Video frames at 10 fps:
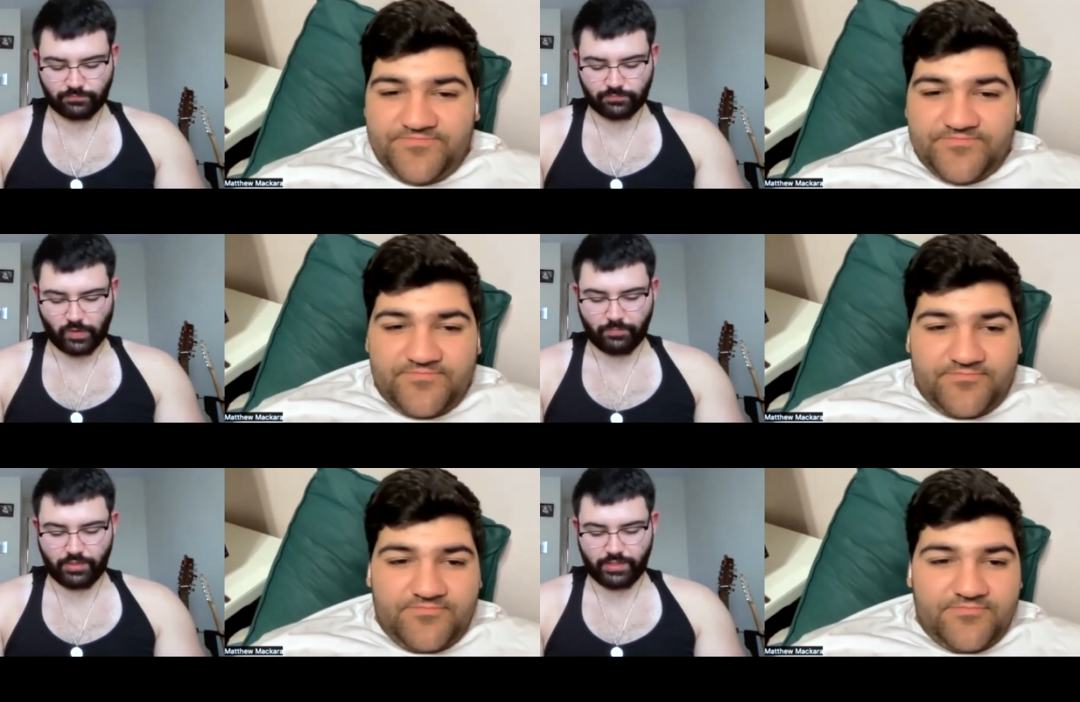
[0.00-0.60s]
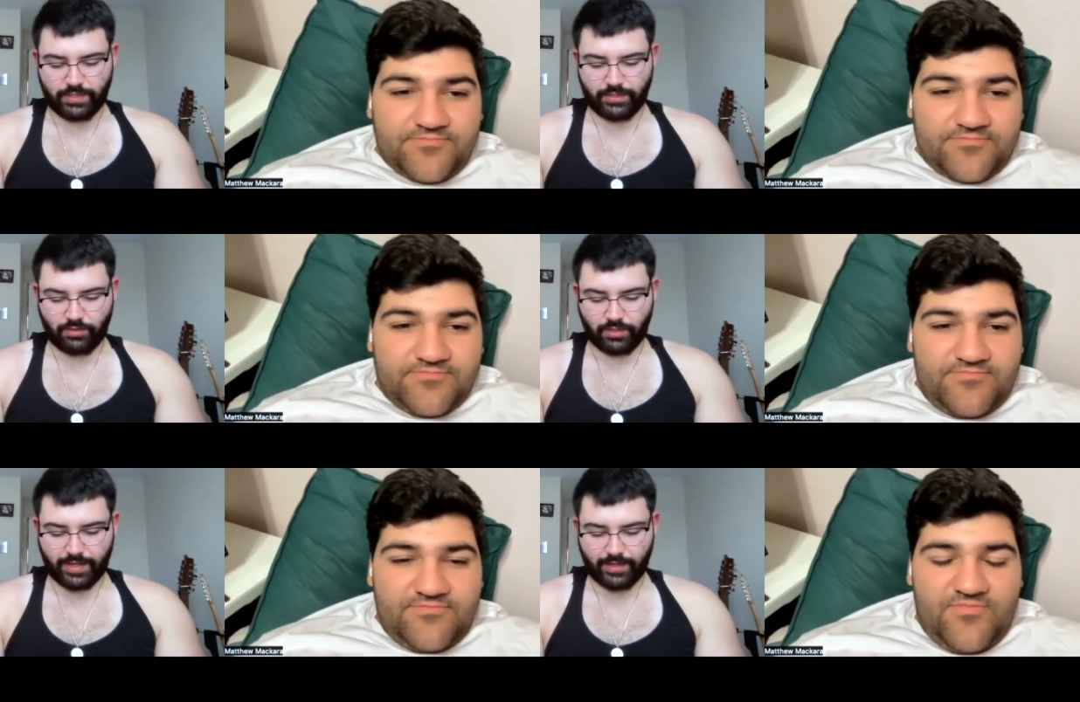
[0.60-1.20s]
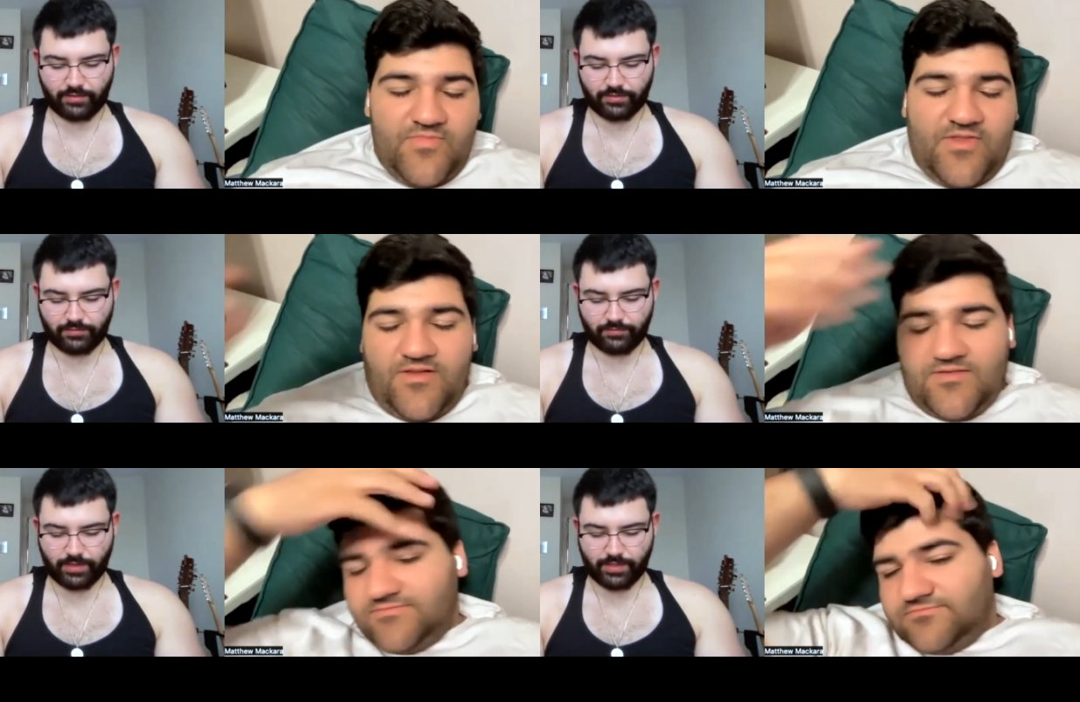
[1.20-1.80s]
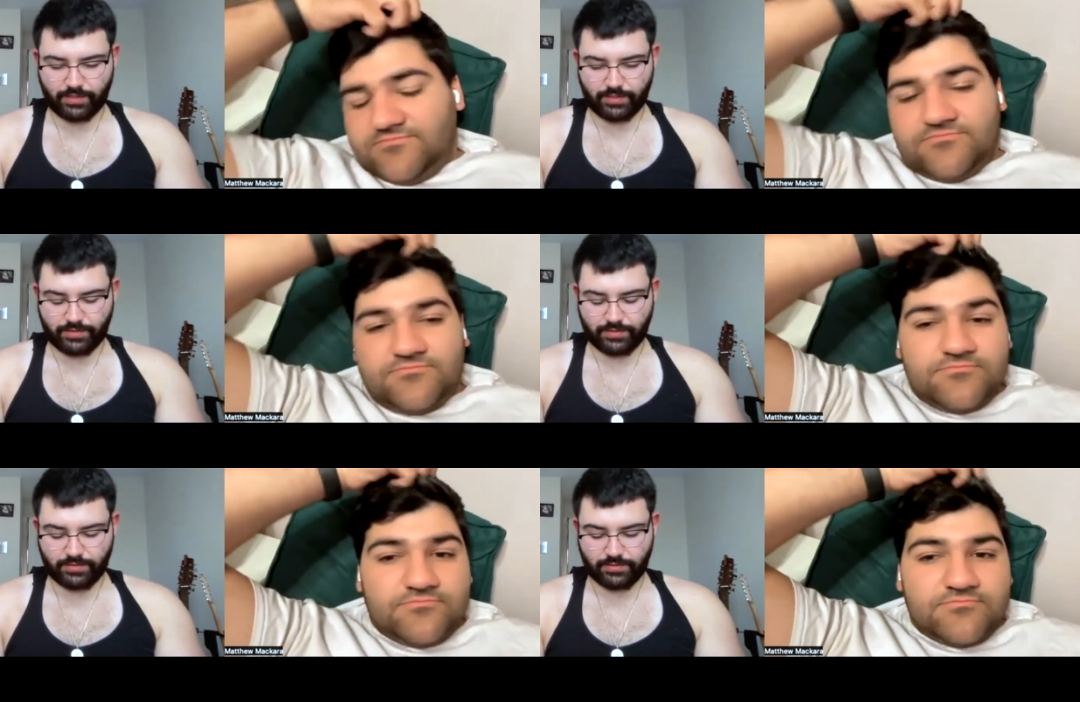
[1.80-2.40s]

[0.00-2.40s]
Speaker 1: I'm putting it into our calendar right now.